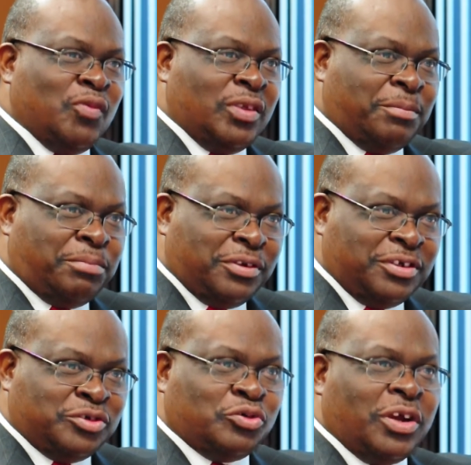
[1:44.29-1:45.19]
the
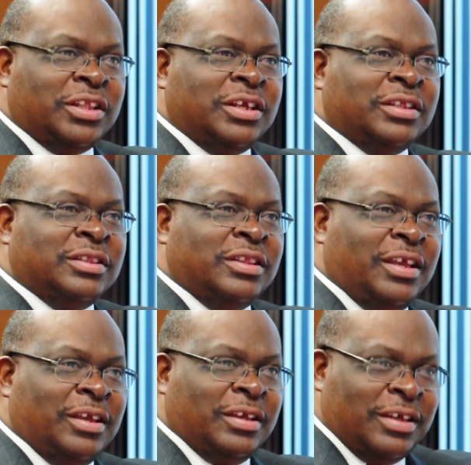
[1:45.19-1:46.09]
police training,
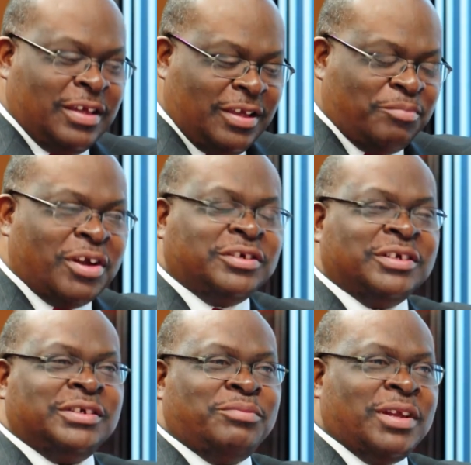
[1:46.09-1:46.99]
the
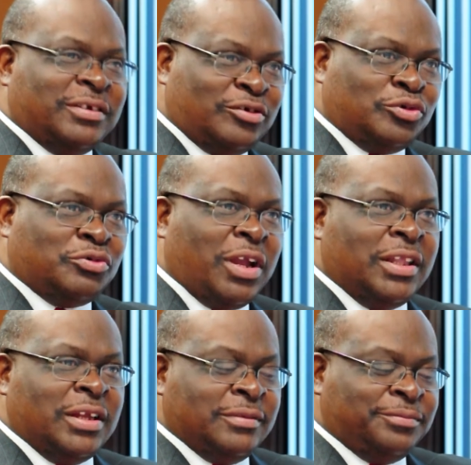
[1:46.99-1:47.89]
emergency medical
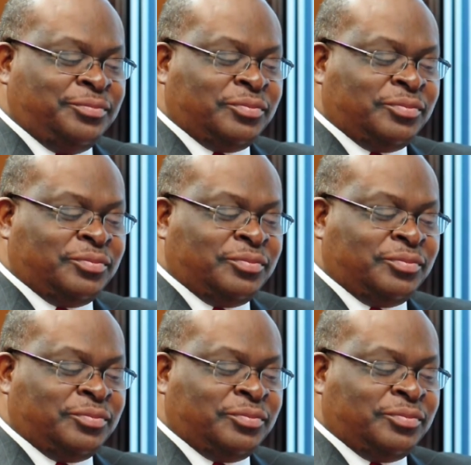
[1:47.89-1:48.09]
training,